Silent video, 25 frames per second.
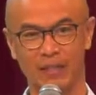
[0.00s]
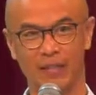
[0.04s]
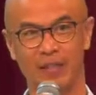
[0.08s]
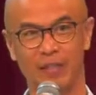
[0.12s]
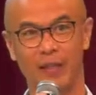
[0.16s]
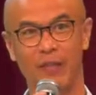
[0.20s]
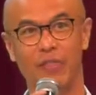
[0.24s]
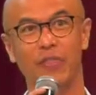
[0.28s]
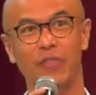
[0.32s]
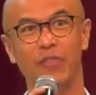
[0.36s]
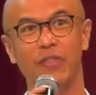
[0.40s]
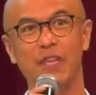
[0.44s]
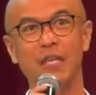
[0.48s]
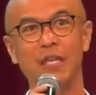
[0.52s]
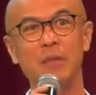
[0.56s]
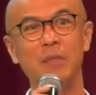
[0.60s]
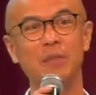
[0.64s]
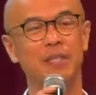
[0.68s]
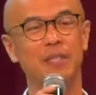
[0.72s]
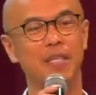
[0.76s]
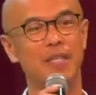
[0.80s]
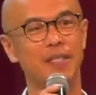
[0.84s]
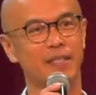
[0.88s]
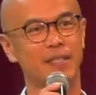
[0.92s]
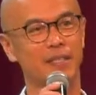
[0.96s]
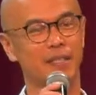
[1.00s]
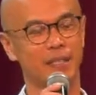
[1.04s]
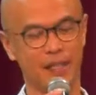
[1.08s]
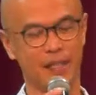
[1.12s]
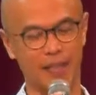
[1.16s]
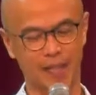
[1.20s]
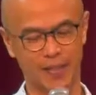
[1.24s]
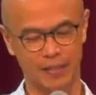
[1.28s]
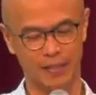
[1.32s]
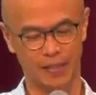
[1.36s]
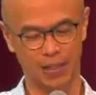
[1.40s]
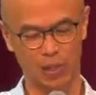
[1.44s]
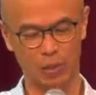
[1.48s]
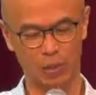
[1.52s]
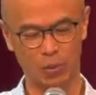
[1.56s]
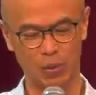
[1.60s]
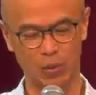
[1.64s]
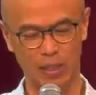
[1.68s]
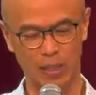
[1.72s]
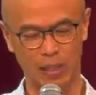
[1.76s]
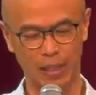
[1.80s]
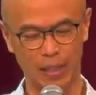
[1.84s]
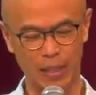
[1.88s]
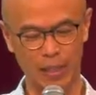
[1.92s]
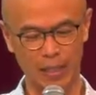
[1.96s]
The theme this year is To
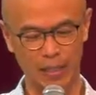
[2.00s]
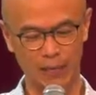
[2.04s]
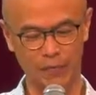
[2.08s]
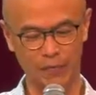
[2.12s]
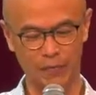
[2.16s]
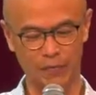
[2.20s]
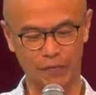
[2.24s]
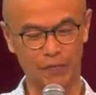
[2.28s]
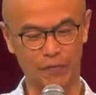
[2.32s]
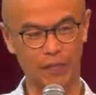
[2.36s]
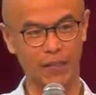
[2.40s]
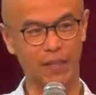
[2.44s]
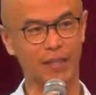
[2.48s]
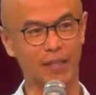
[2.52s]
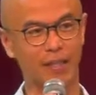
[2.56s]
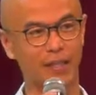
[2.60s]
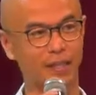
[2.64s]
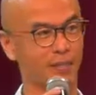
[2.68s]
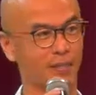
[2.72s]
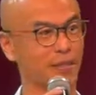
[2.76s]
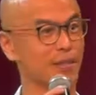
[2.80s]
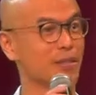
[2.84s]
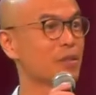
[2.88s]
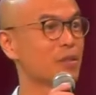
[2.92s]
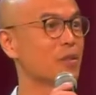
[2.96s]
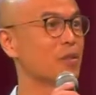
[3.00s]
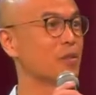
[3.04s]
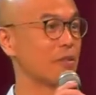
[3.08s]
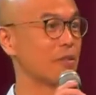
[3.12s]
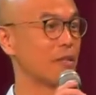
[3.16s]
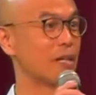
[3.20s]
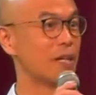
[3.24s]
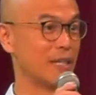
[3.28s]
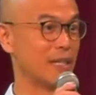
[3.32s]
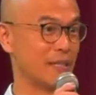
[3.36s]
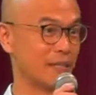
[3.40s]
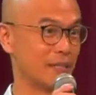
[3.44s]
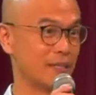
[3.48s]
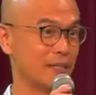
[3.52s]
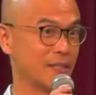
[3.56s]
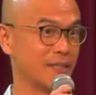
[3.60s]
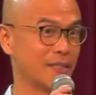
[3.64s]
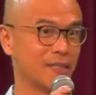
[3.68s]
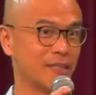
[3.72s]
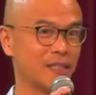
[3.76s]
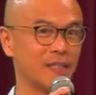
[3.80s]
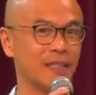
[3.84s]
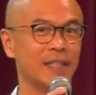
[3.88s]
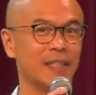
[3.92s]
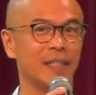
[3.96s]
Live is
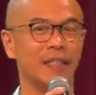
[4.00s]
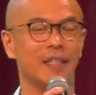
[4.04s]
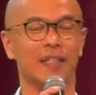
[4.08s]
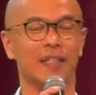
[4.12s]
Christ.